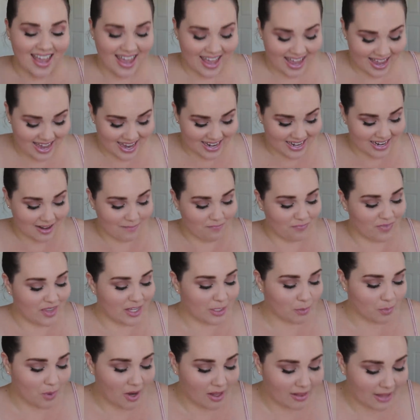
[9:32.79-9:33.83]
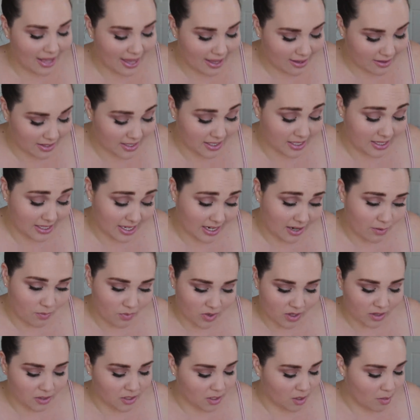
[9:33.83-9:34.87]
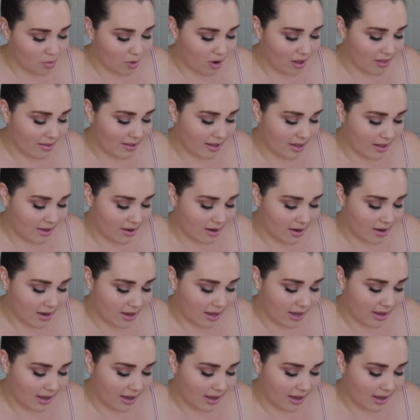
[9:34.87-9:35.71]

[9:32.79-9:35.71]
And this bralette, this is like a real deal bralette.